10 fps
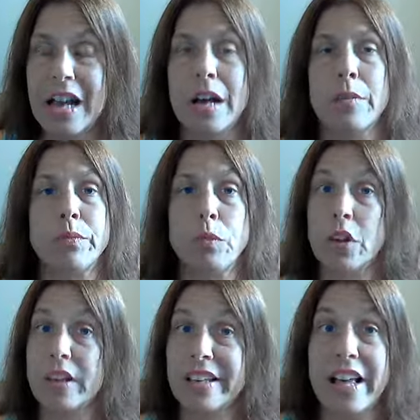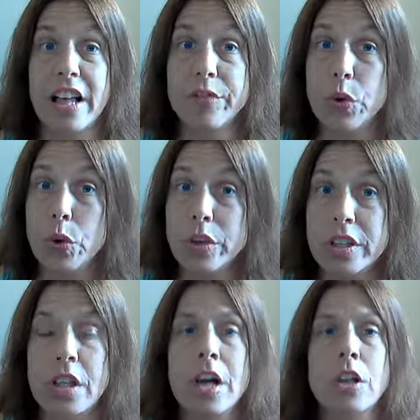Um, look at California.
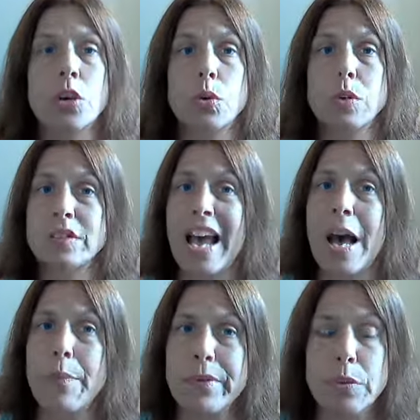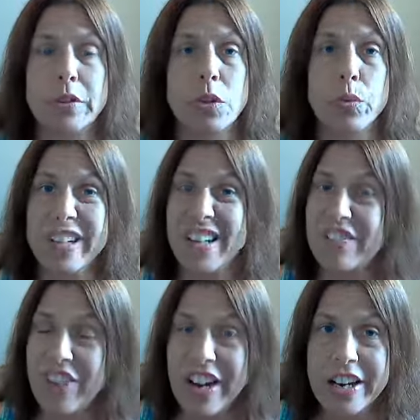Look what's happening with the Ring of
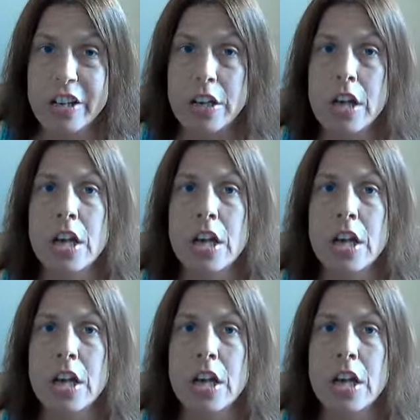Fire.